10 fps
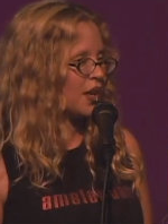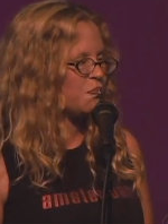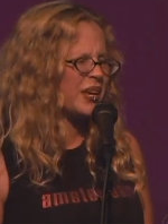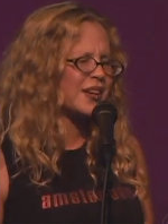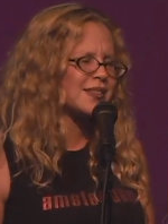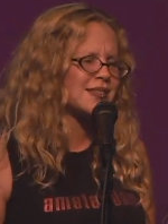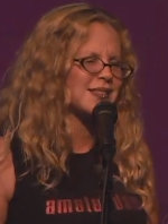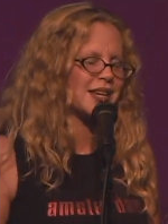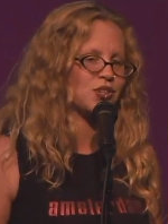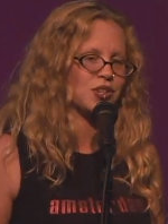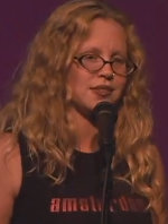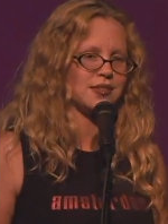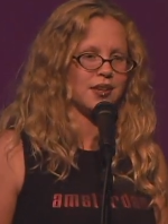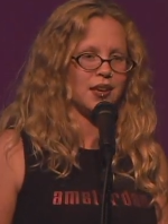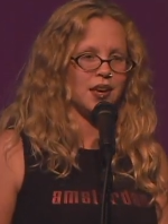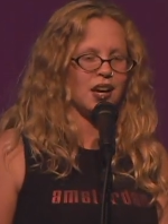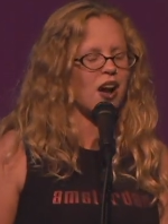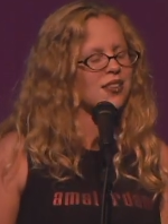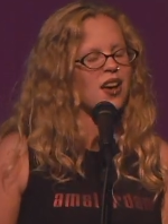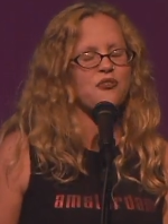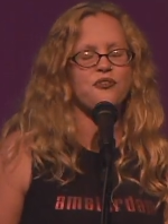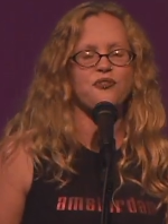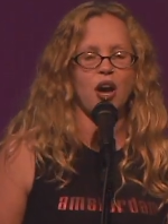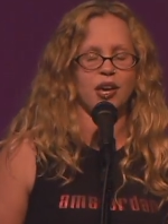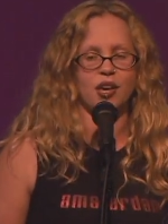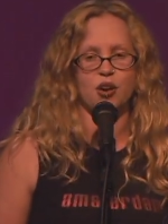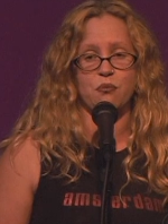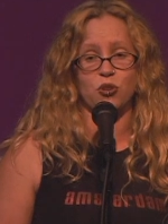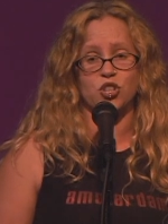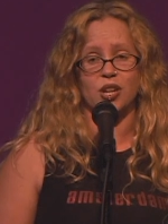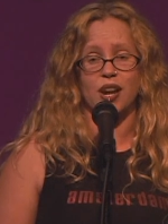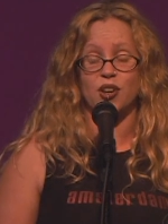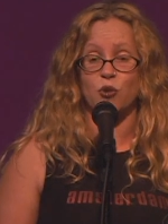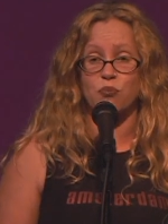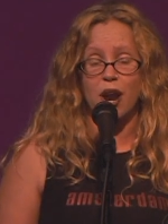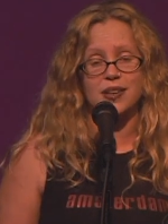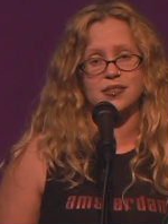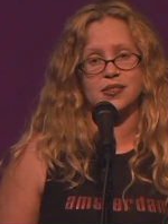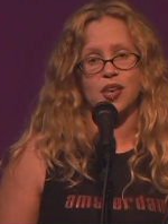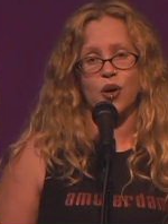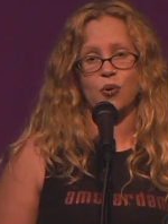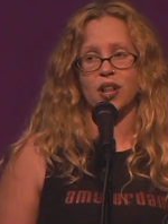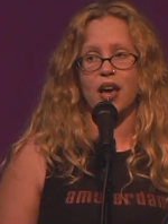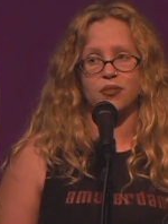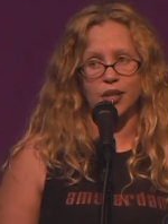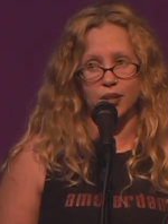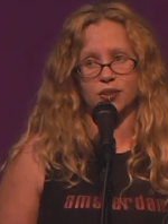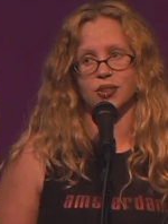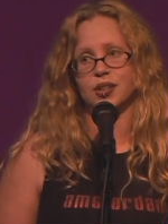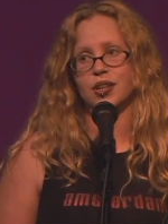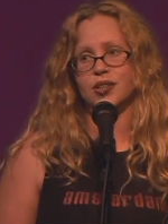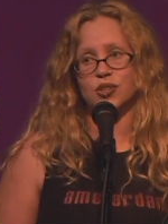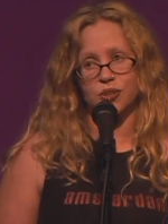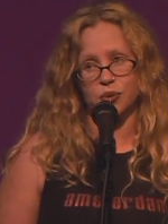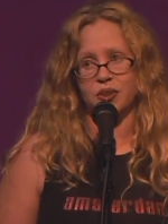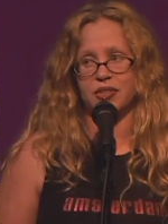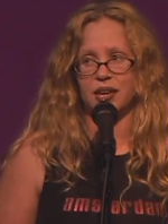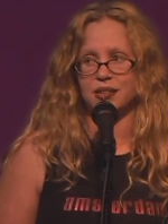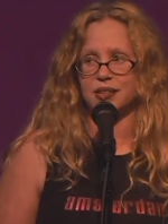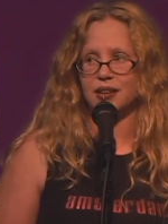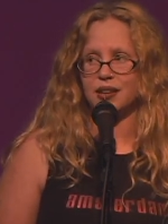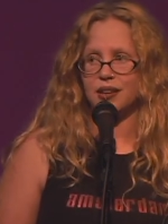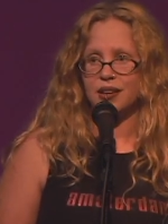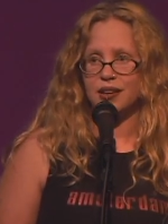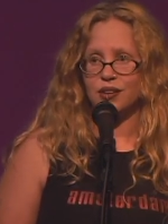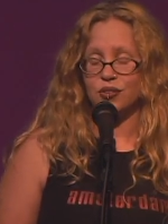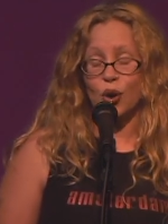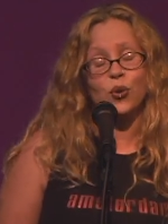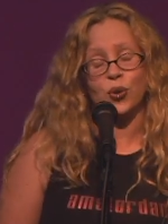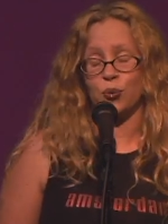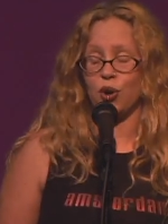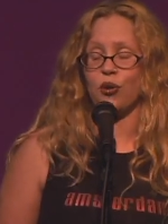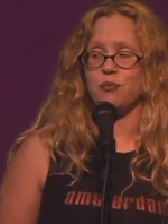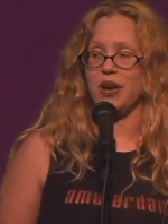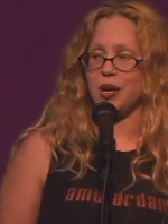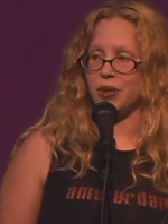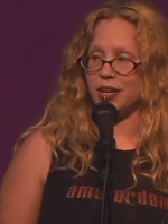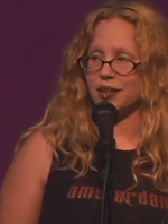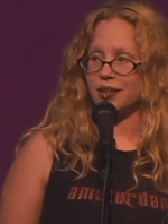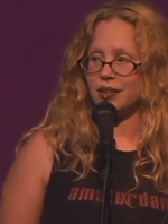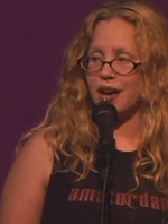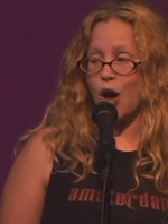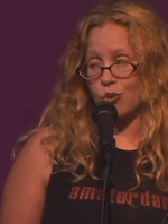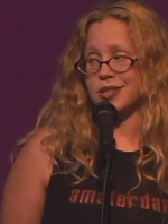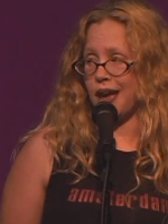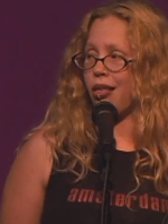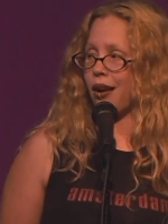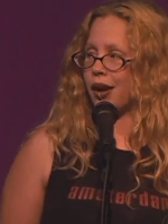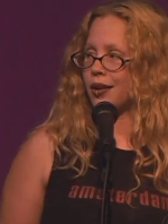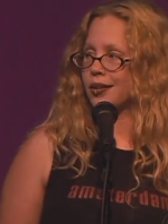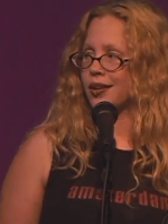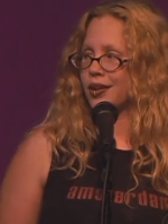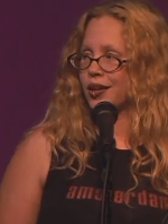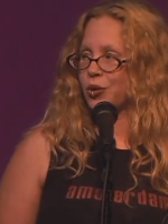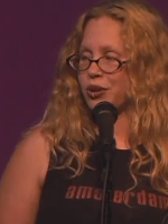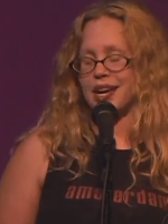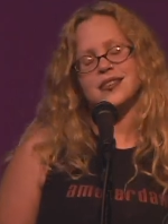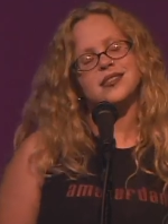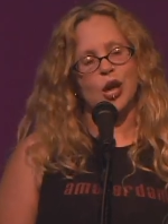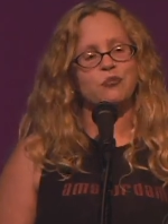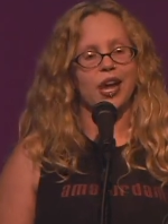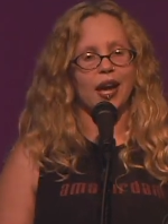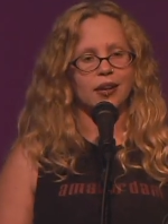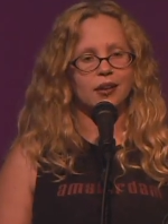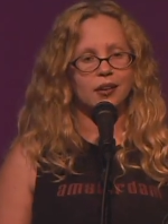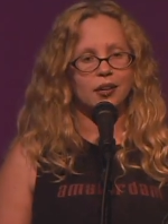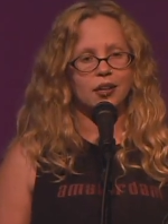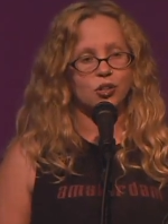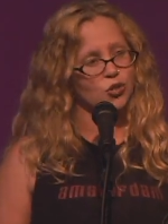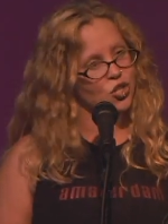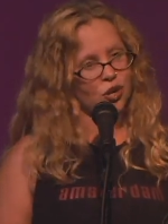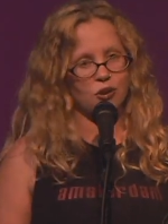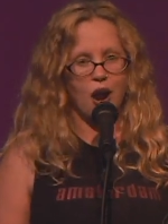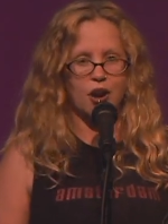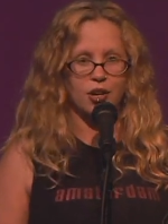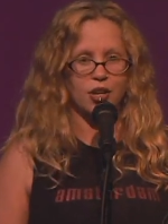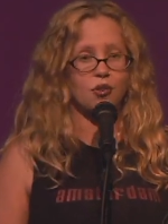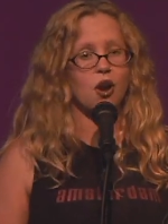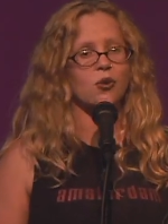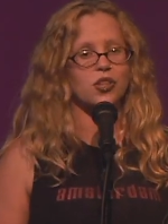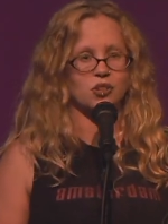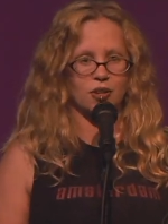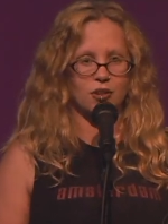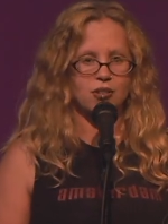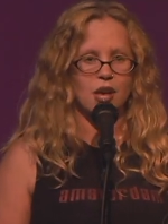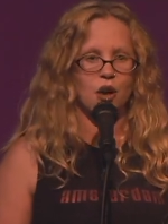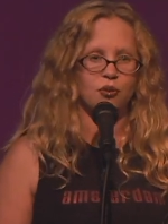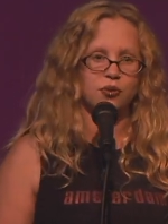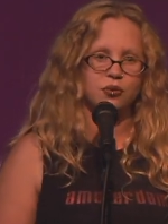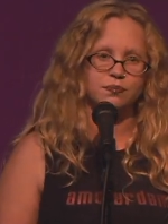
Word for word: and be on stages and cause a fucking commotion, and your breasts will have little to do with this. Don't be worried, baby, I would tell her. Because someday, you sure are going to grow into yourself.